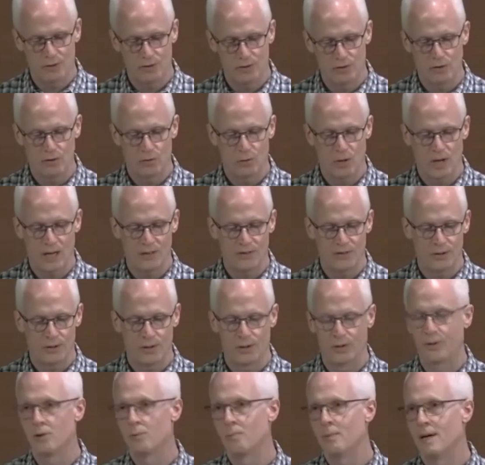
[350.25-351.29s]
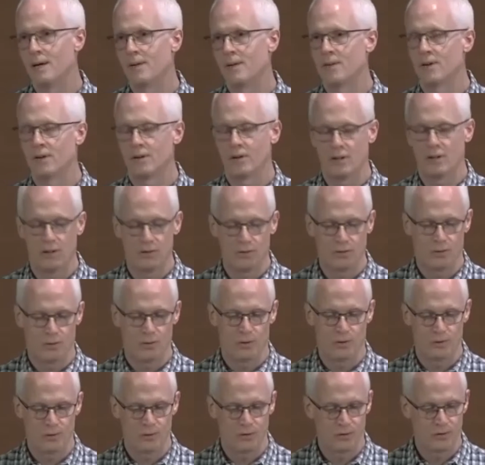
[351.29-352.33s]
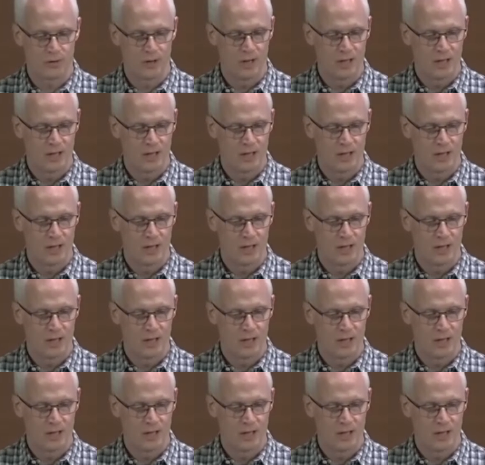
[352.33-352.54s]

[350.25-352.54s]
she tried to learn about their interests.